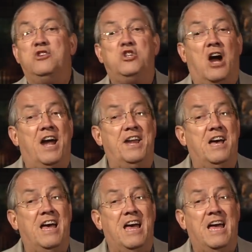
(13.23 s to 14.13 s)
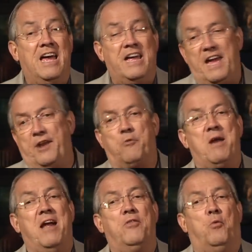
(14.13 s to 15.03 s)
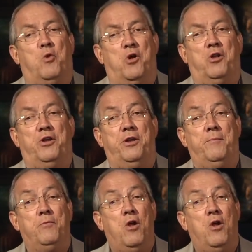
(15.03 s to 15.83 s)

China, and around the world.